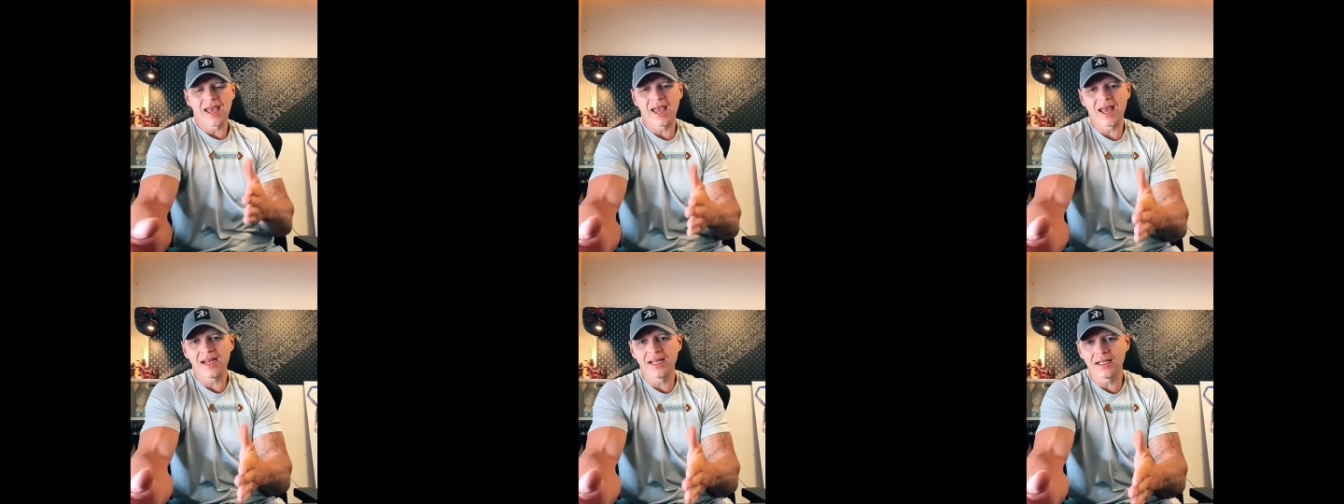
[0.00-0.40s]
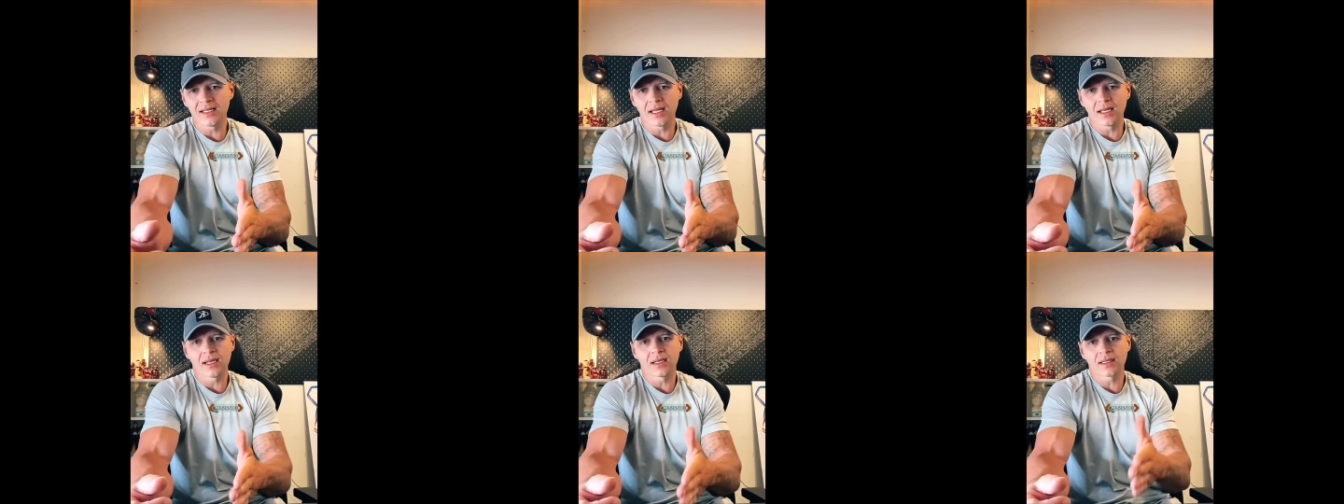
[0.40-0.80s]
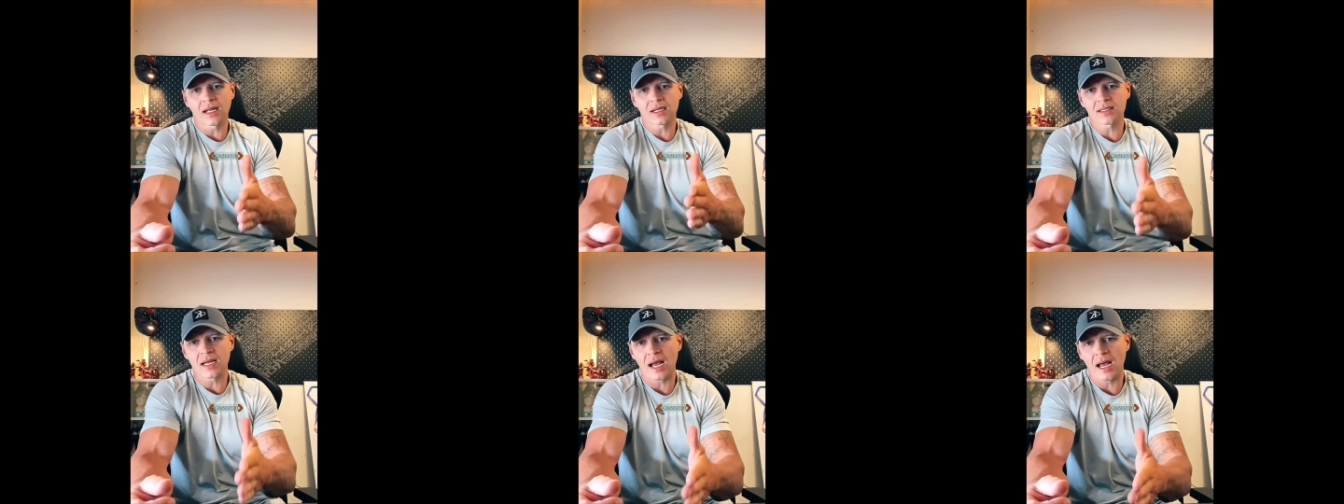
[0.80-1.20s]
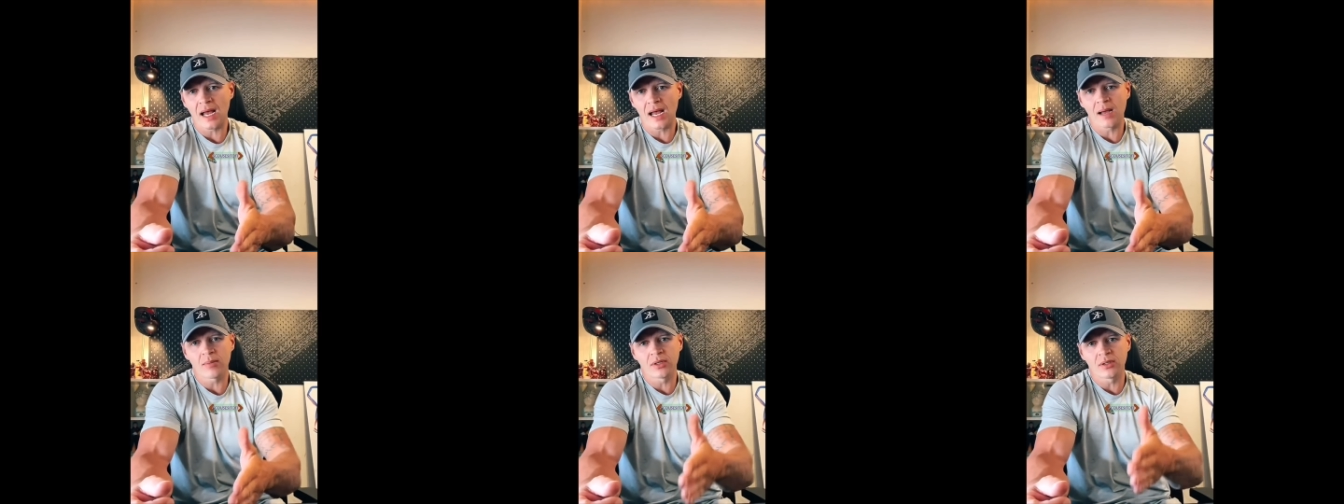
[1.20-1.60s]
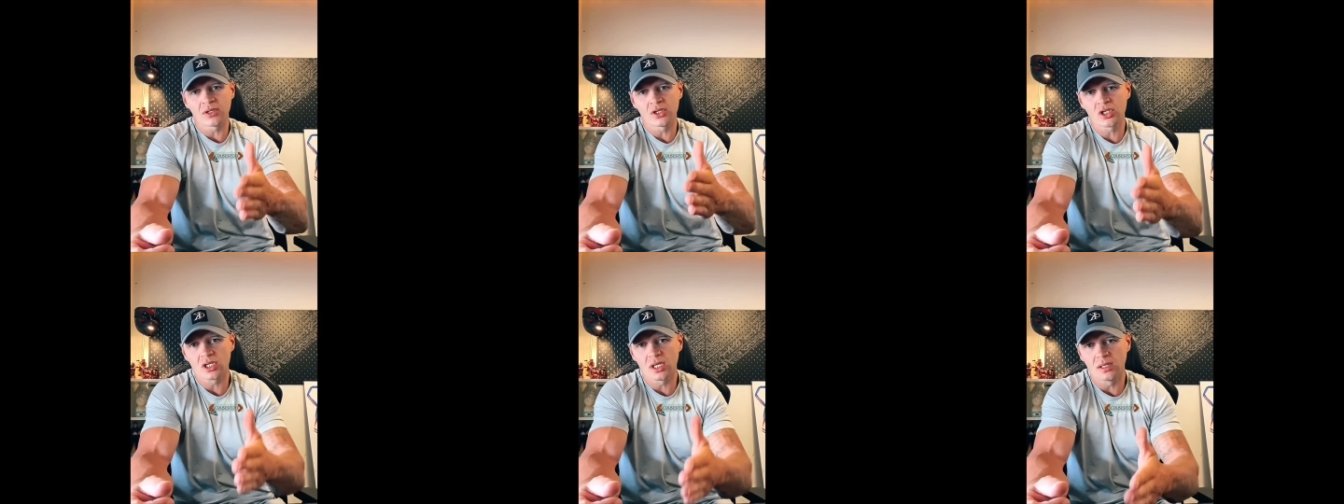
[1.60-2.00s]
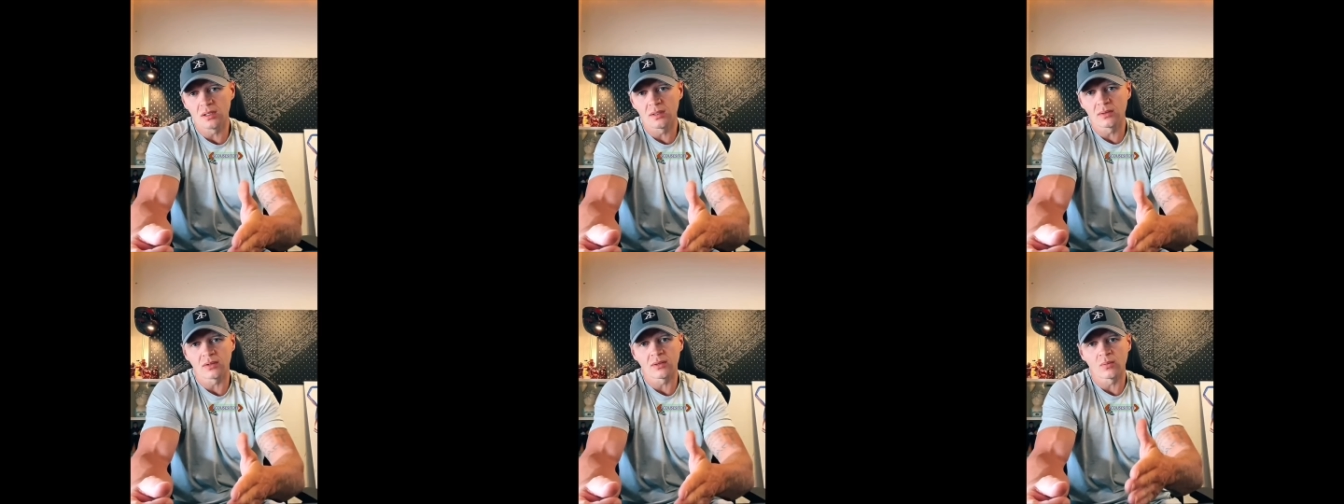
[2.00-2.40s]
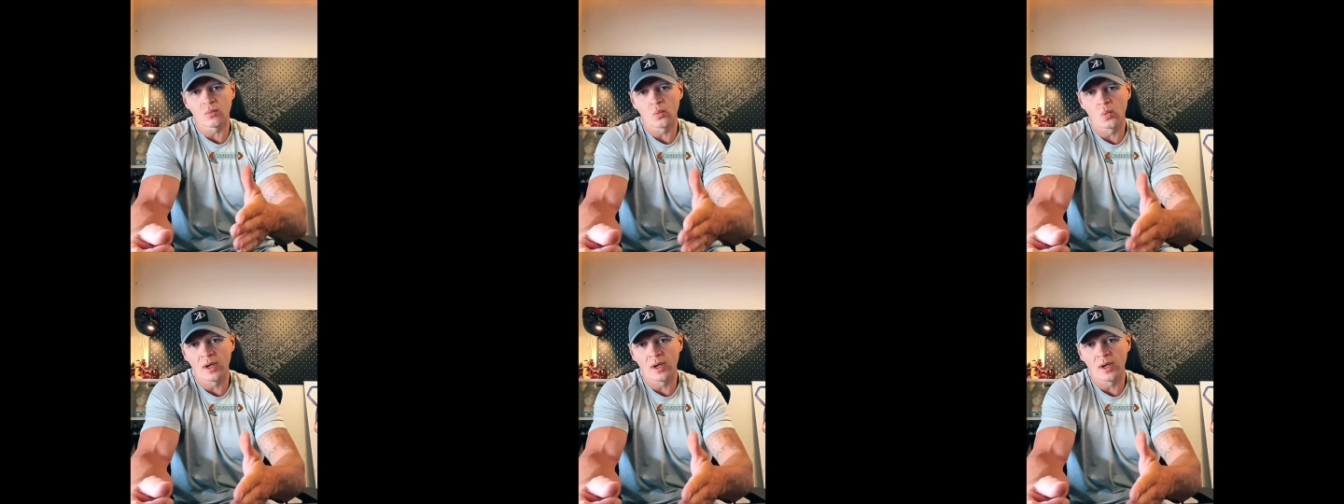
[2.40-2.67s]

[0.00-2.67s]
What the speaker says: Anything that's harming children,